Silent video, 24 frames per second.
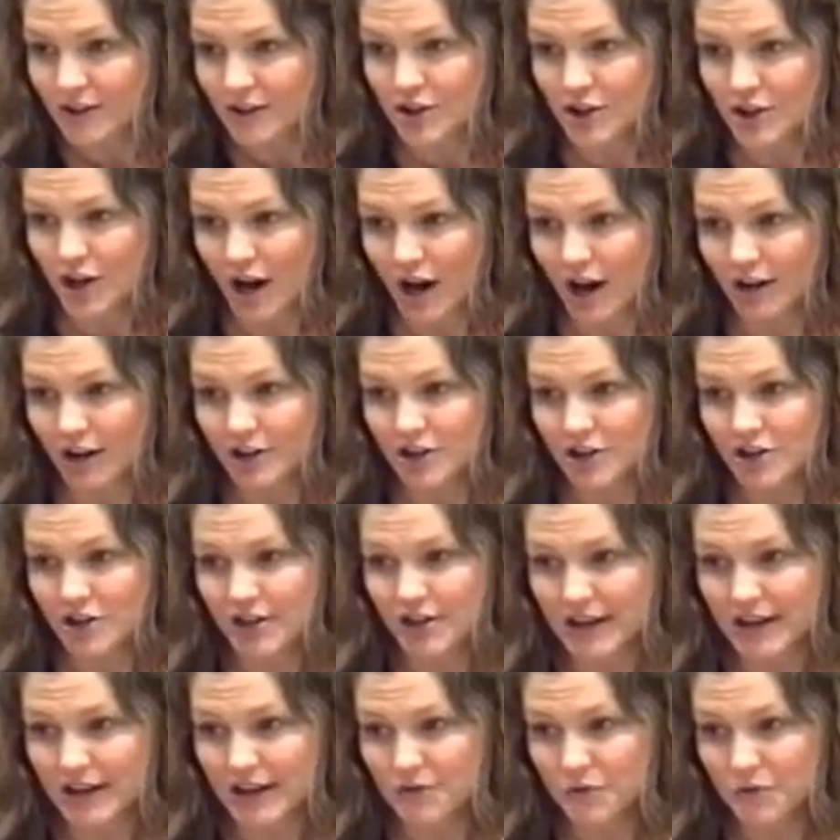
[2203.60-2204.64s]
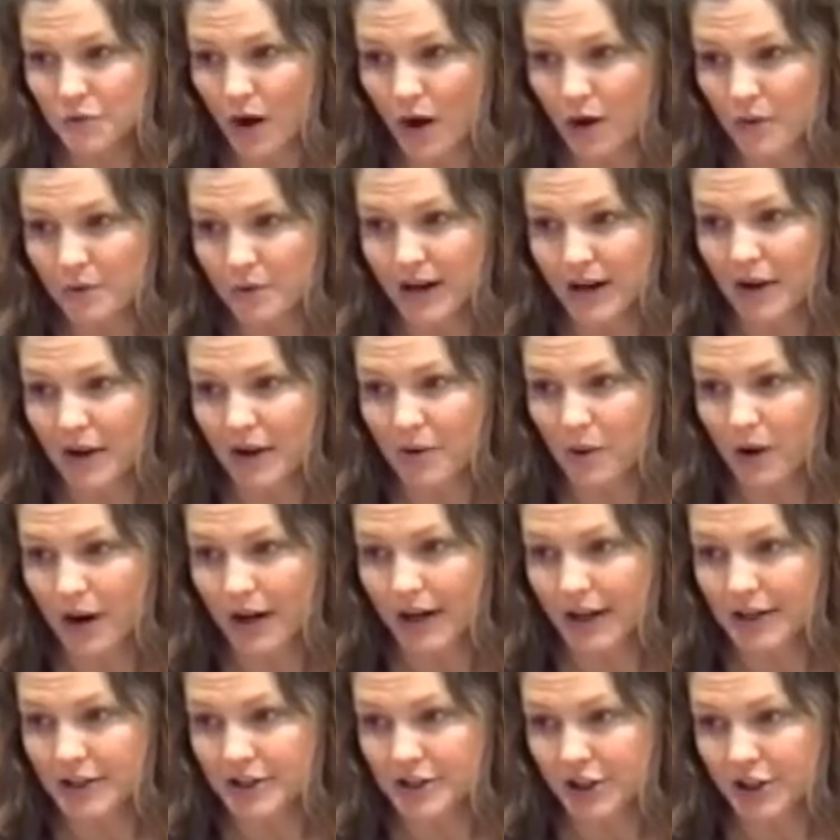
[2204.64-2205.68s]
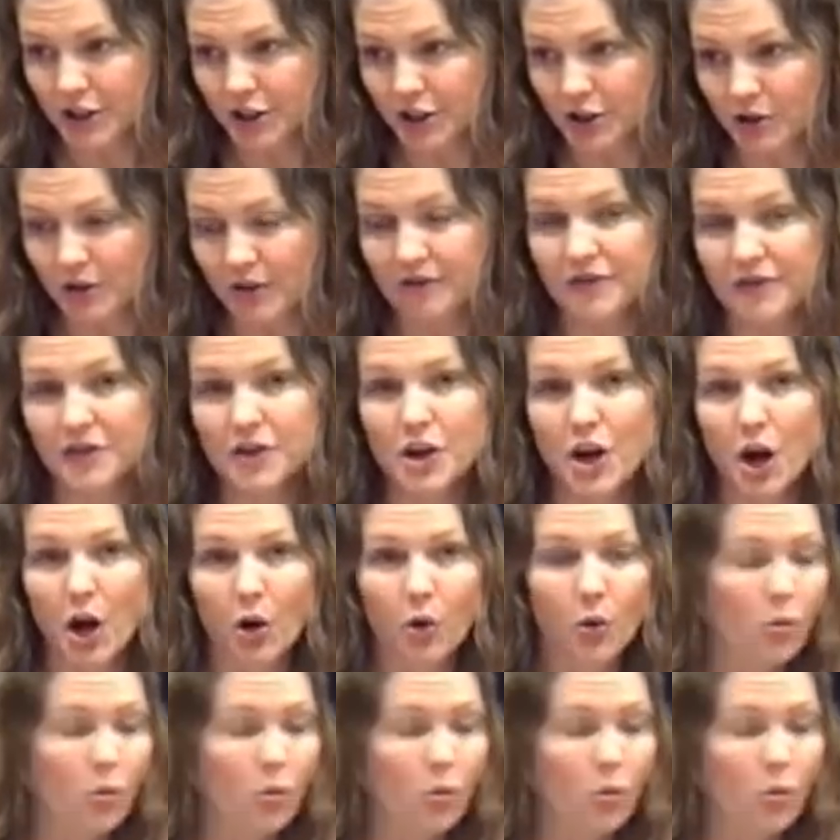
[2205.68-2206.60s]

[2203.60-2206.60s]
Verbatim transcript: Josh says, what would I want to do if no